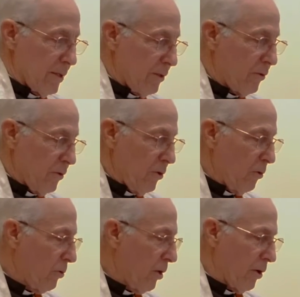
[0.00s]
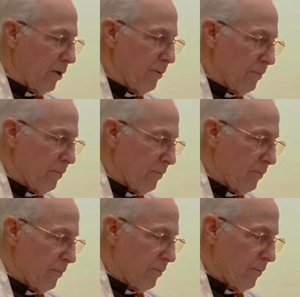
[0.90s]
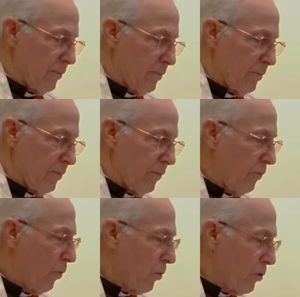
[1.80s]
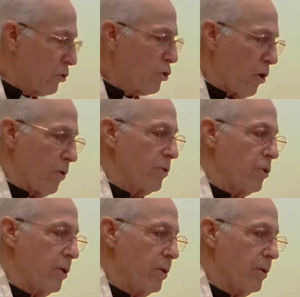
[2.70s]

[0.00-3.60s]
This new year for the church